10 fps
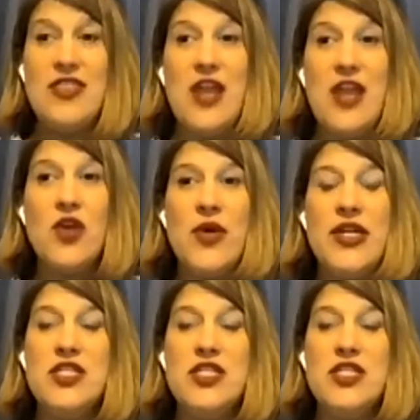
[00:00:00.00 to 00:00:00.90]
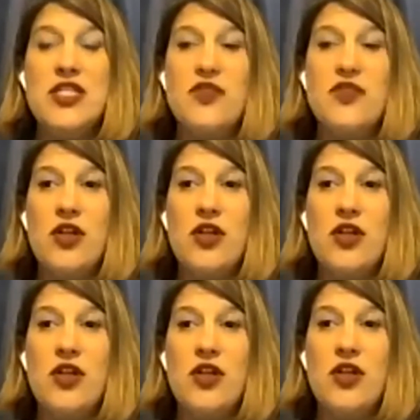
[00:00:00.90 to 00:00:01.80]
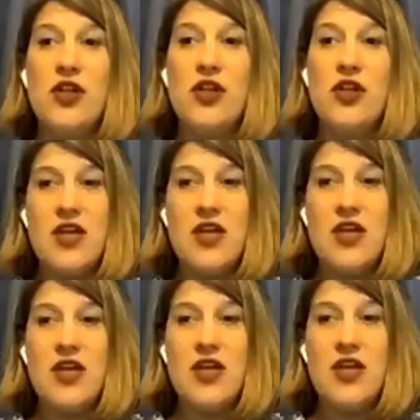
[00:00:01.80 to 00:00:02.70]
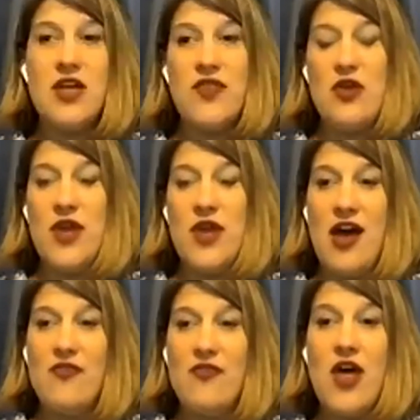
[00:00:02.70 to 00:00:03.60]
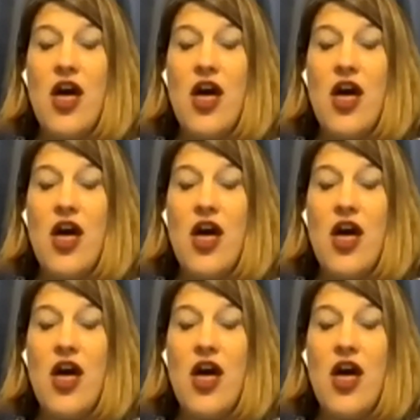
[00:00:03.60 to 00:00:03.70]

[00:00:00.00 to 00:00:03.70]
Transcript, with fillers: they're going to feel more bored if they don't have